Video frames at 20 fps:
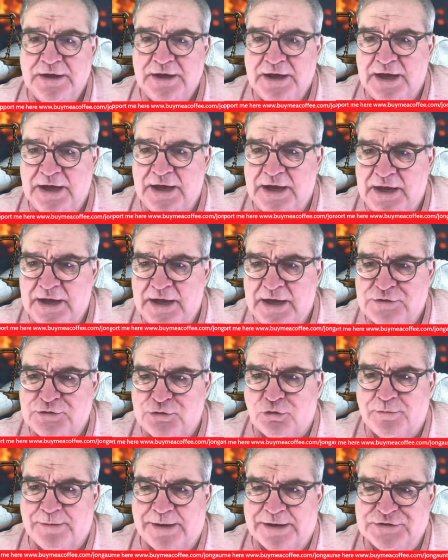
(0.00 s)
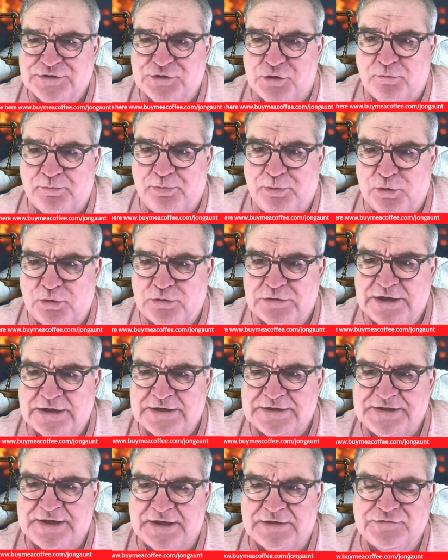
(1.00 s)
Talking about Stockport,
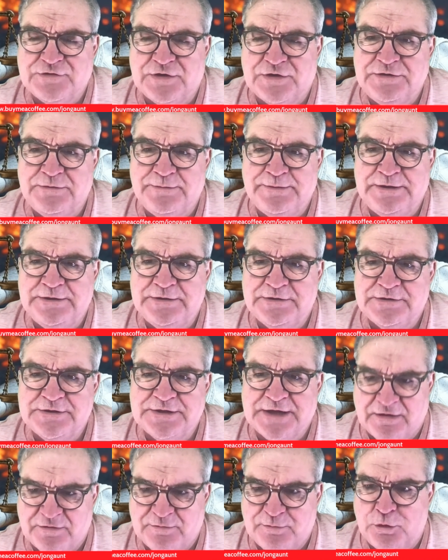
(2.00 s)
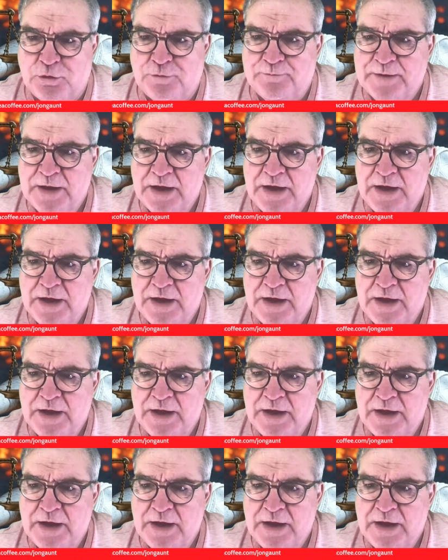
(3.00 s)
etc. You mean Southport?